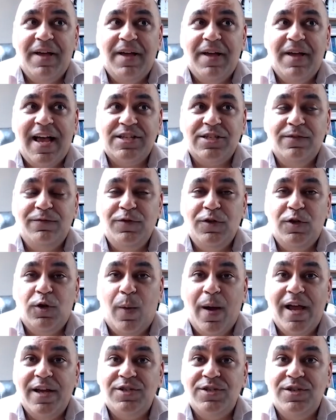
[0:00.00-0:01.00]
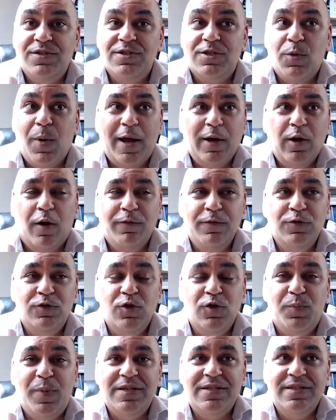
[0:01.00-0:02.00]
ask a few questions, quite often do
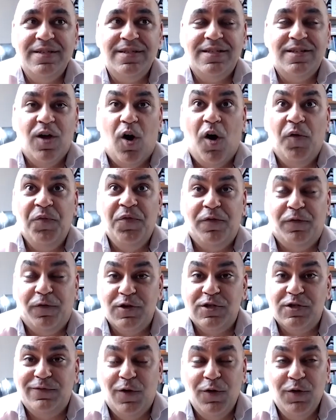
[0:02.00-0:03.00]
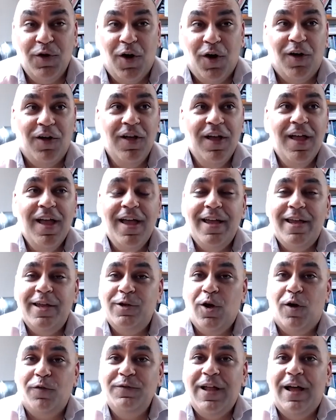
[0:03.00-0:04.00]
business on the first phone call. You'd
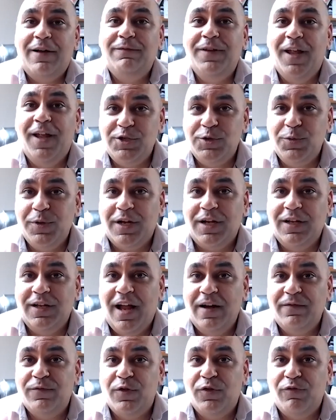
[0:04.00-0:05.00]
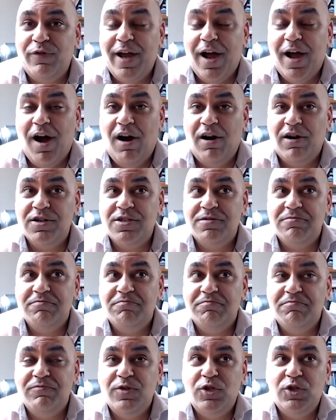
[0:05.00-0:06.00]
often have lunch with a client for 3 hours,
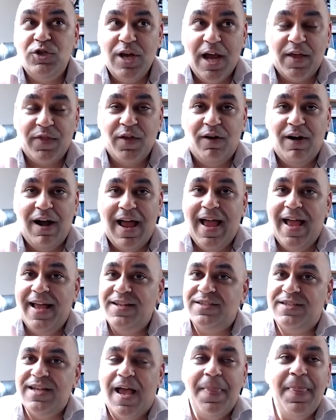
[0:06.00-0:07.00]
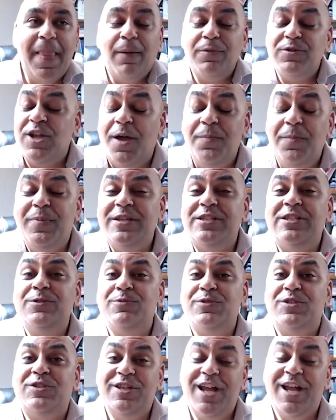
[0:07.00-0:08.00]
shake their hands, and that was how business
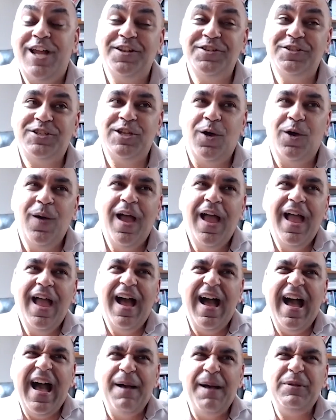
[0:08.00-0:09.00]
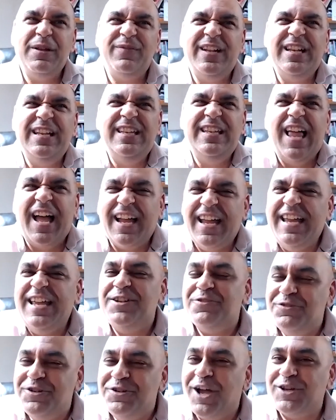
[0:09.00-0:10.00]
was done. So I had a bit of a lucky
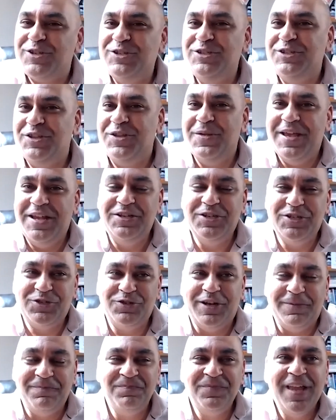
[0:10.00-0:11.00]
introduction to the industry.